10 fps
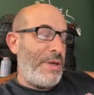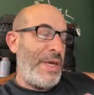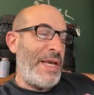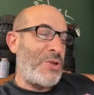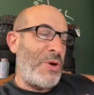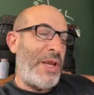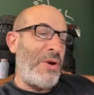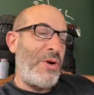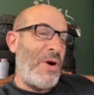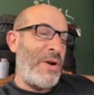Yeah,
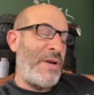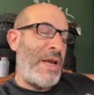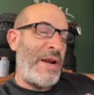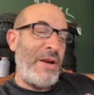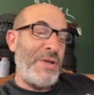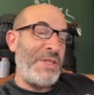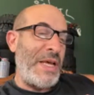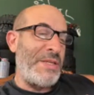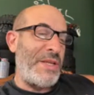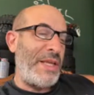Tornado Garden. I don't
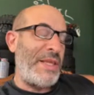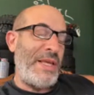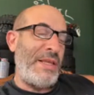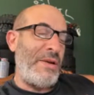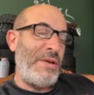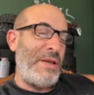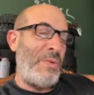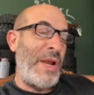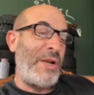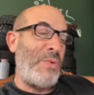know. It sounds like
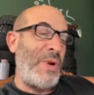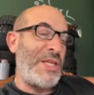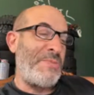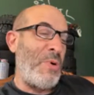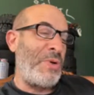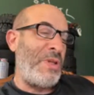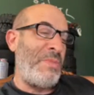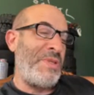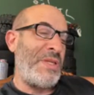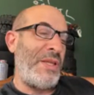they're when I
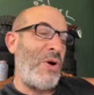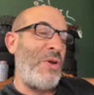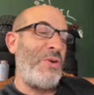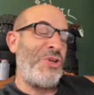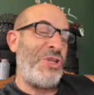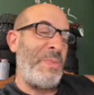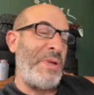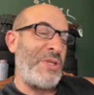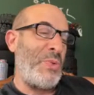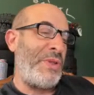spoke to them, it said that all their
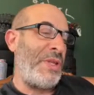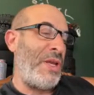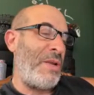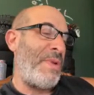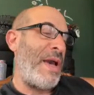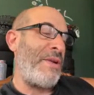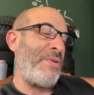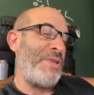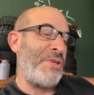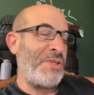shipping is with the nut
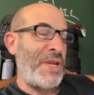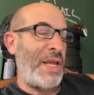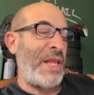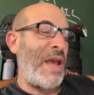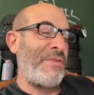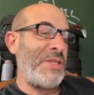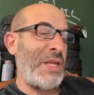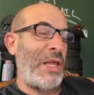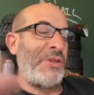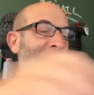batteries. You're saying they have to
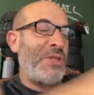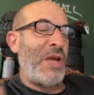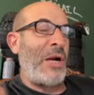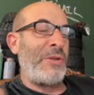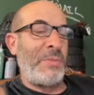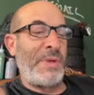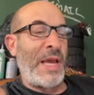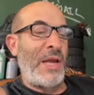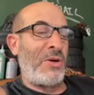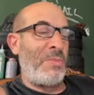sell out their stock with the
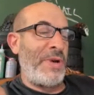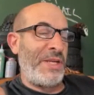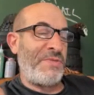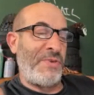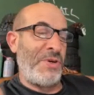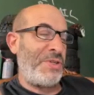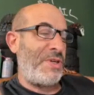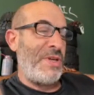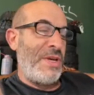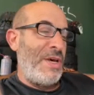mechanical brakes
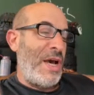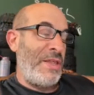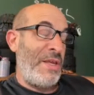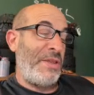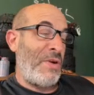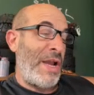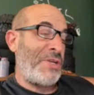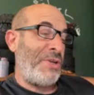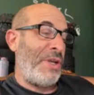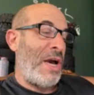first. I think they're
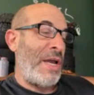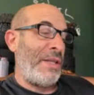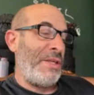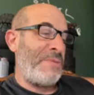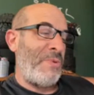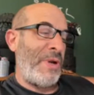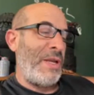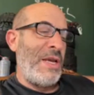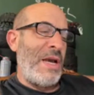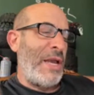actually gone at this
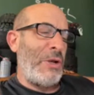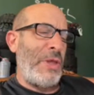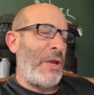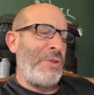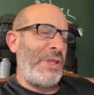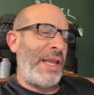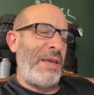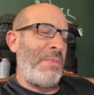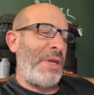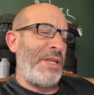point. I don't think they
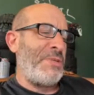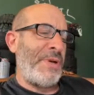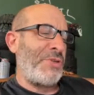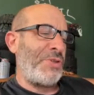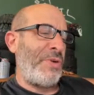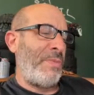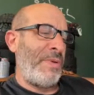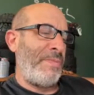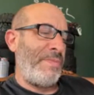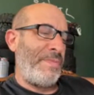gave me any special
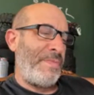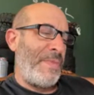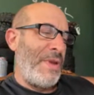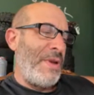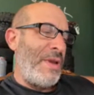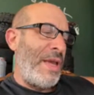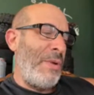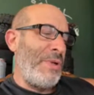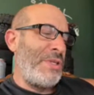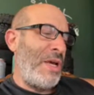treatment.
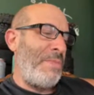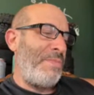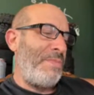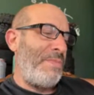Hey, what's up,